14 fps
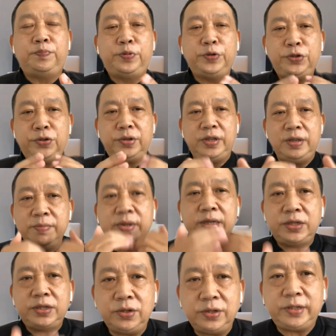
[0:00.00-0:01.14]
put
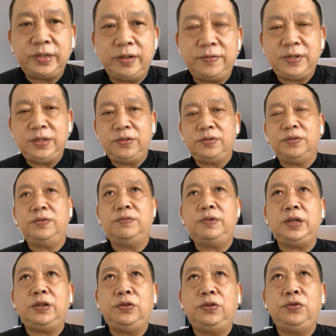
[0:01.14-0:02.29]
immerse yourself into
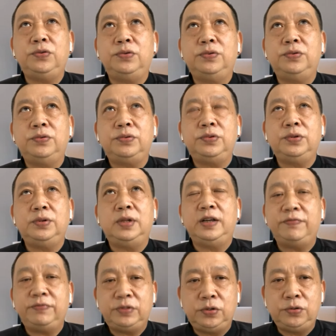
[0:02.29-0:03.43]
what you you
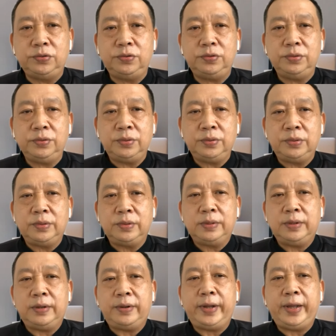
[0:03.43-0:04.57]
love to do
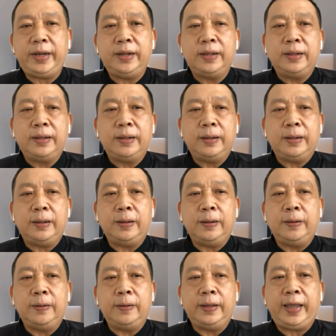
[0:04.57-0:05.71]
all right
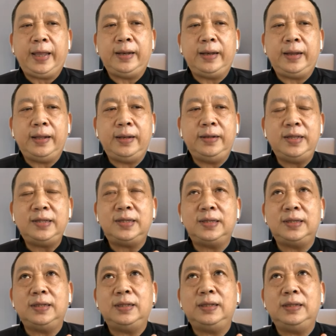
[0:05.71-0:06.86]
uh, and and these
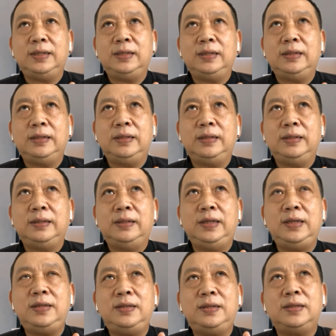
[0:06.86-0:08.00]

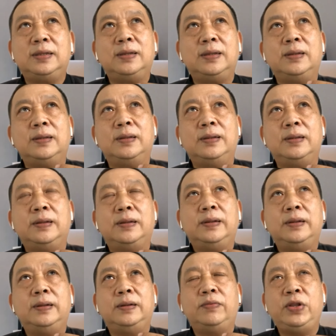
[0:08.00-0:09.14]
these, uh,
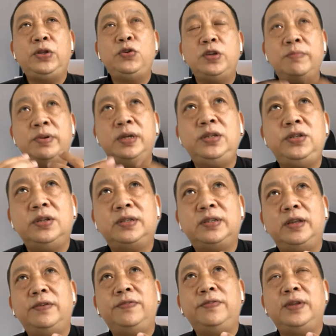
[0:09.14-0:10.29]
when you immerse
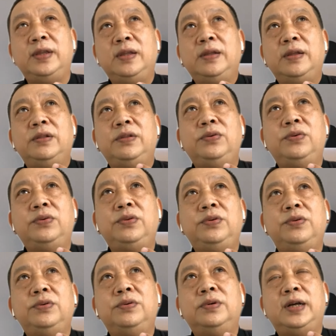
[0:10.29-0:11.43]
yourself, you,
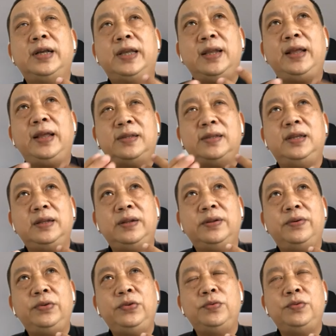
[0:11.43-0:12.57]
you again, like I said, you
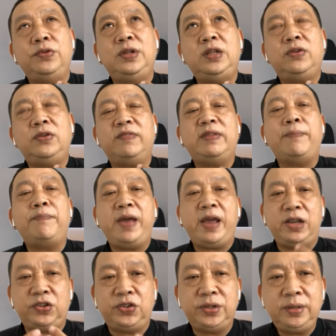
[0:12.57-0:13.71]
know, you, you need to have that
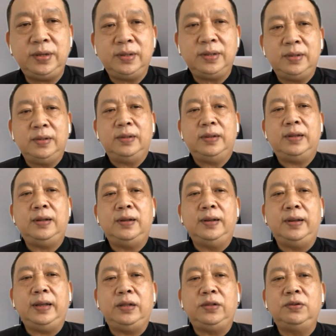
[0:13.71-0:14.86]
passion uh,
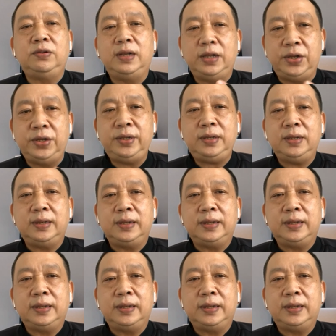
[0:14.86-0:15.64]
to learn.